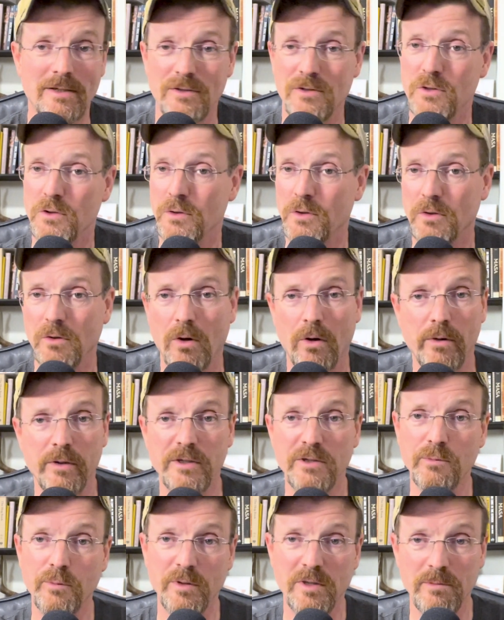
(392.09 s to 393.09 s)
You can
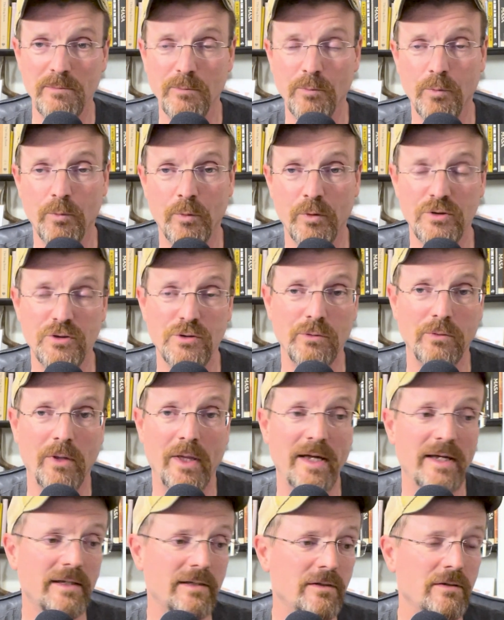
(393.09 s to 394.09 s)
argue with him what you
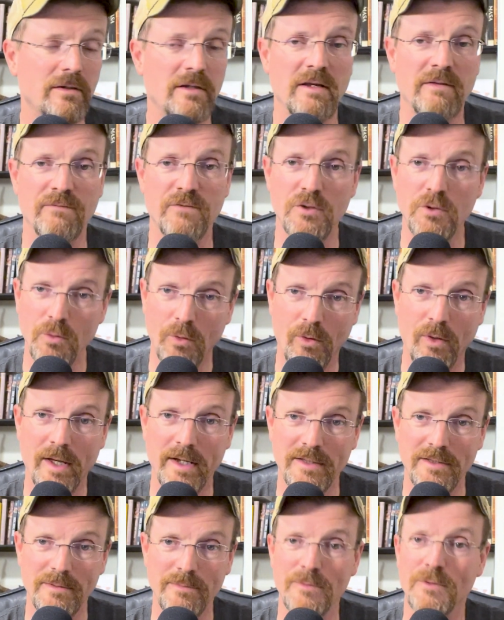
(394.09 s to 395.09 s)
like. If you don't
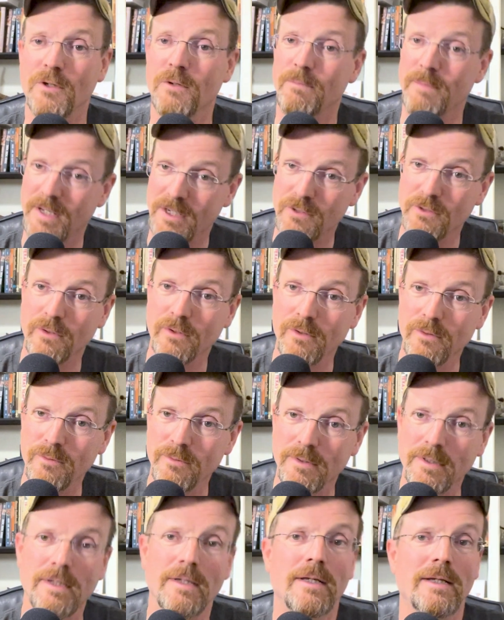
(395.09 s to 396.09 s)
like them, you can make your
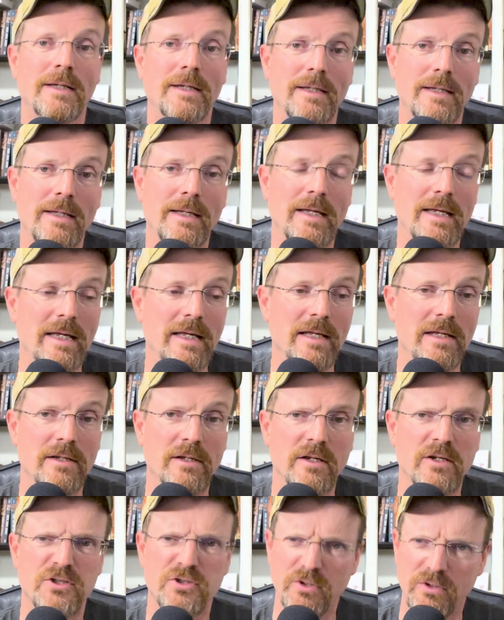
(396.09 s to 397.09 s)
own and
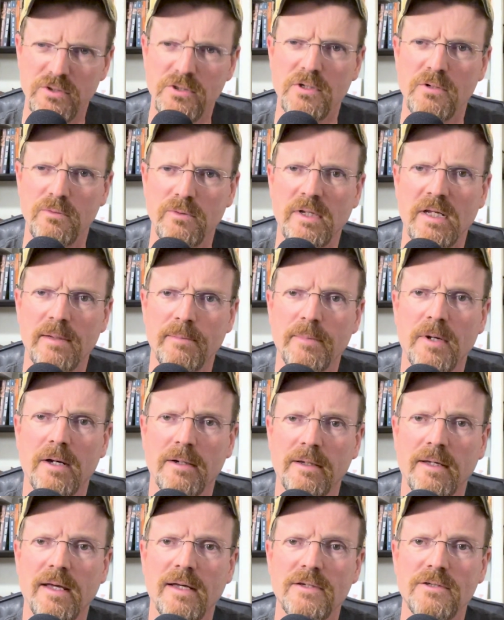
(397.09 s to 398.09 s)
start your own damn
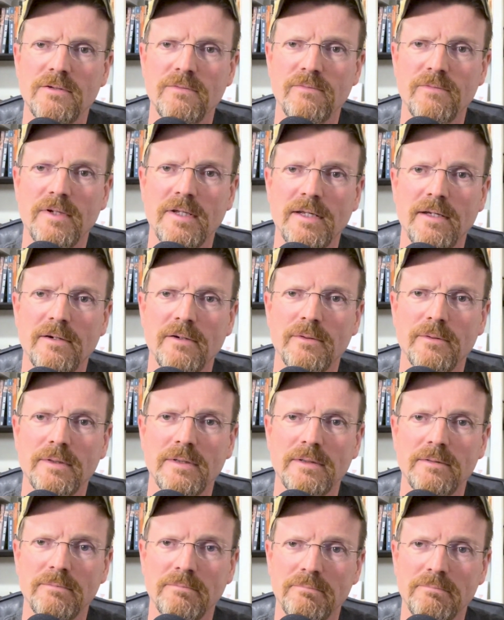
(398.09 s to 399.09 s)
podcast and video,
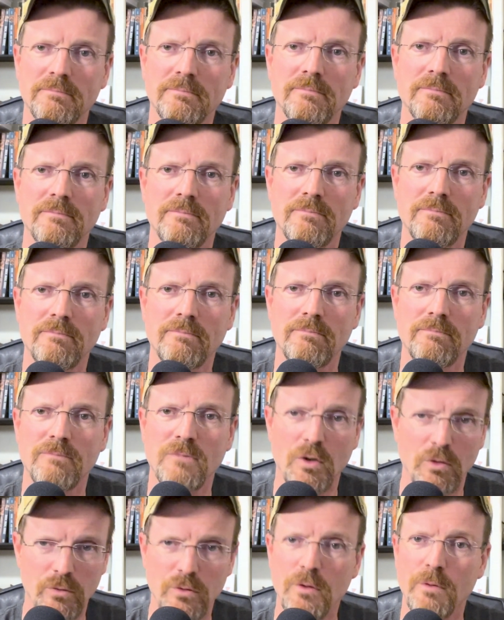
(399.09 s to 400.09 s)
and
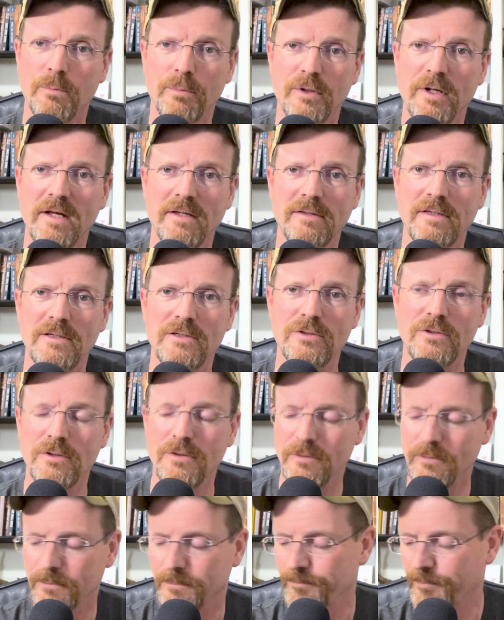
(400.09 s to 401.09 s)
you can put out these
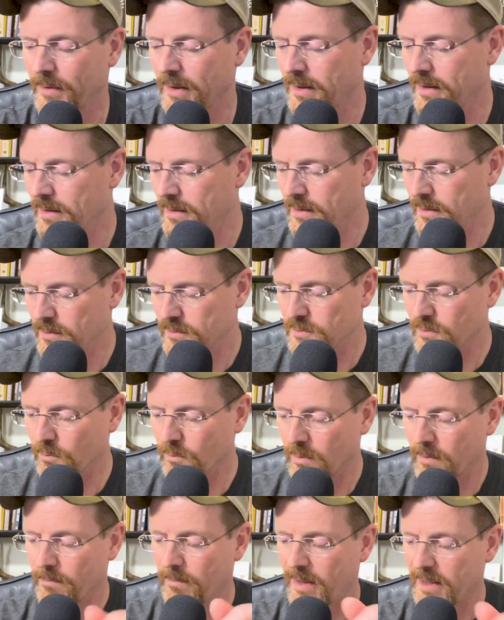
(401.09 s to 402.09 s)
too. So
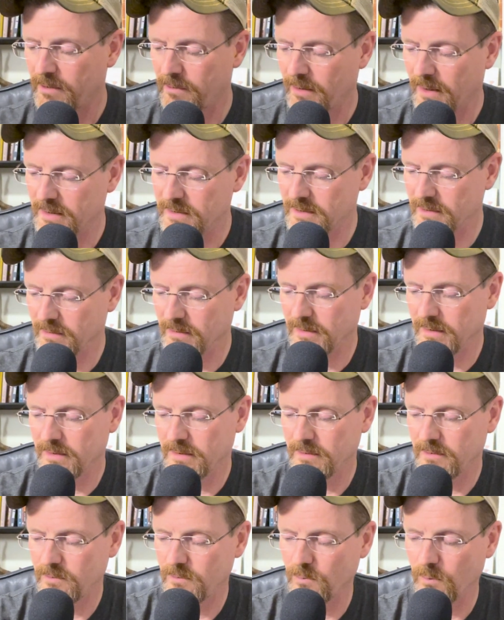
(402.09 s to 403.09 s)
my
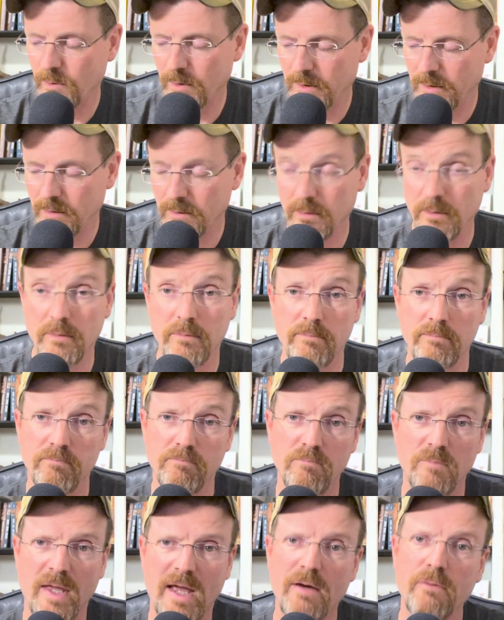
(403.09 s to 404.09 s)
criteria were,
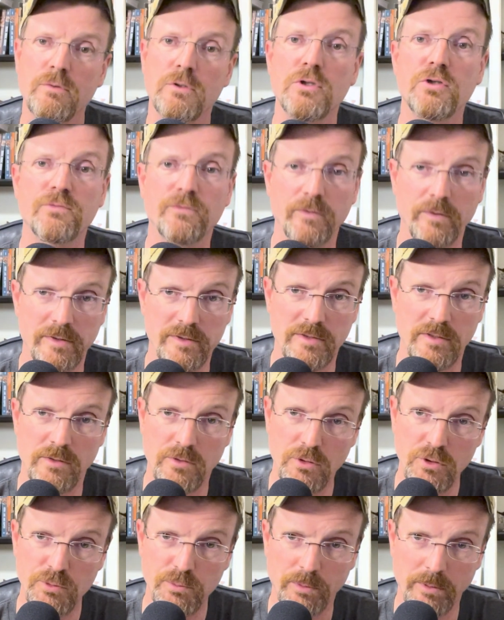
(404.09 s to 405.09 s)
how useful is it?
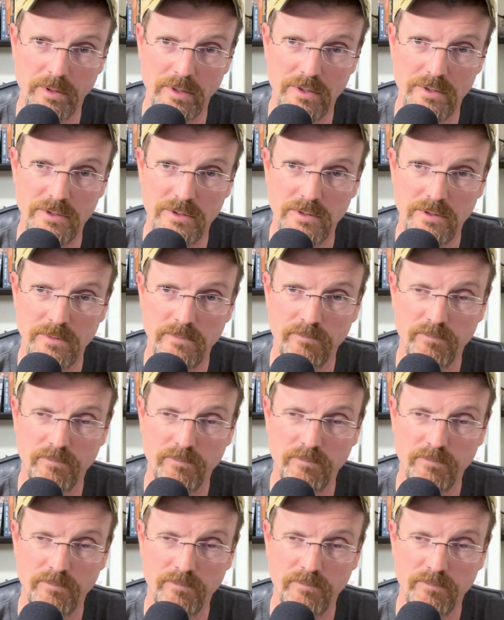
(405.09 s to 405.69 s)
Usefulness.